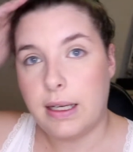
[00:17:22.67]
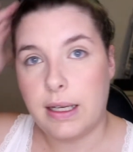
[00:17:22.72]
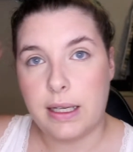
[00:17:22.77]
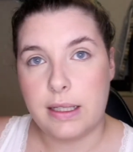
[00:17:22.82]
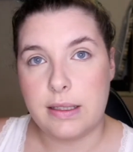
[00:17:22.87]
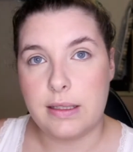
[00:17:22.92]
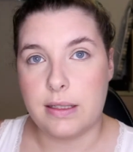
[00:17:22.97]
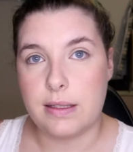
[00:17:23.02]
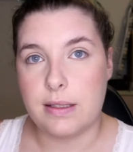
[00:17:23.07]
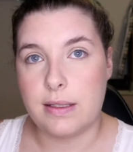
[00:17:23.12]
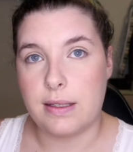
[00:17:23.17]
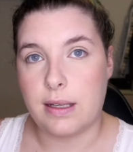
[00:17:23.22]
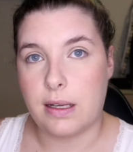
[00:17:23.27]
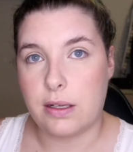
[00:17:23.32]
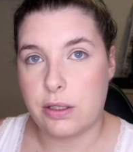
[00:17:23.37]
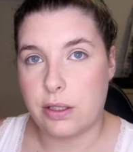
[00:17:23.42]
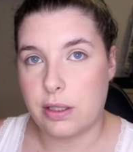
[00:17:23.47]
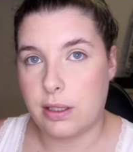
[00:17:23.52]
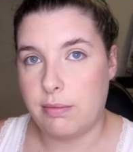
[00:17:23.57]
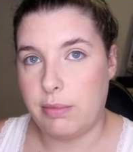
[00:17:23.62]
It does
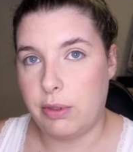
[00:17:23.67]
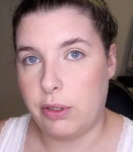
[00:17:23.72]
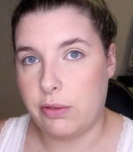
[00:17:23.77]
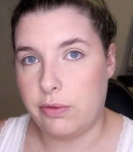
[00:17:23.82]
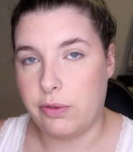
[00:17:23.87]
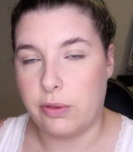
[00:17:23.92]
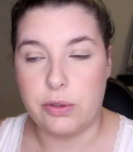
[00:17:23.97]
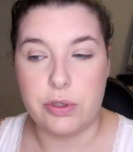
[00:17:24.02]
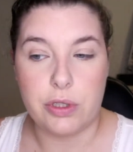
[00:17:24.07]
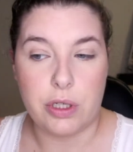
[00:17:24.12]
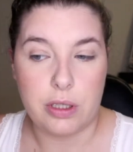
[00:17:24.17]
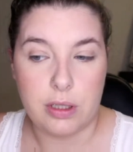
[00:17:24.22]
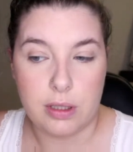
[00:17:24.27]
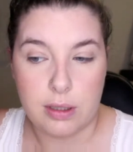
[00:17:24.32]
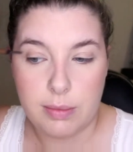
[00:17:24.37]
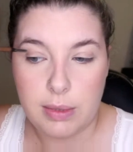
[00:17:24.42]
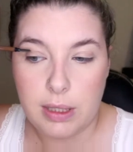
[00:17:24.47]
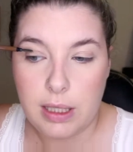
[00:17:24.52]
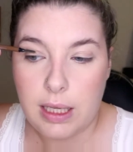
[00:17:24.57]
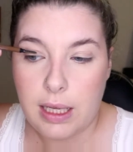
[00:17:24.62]
such a beautiful
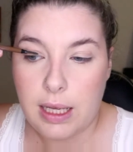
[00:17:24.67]
job.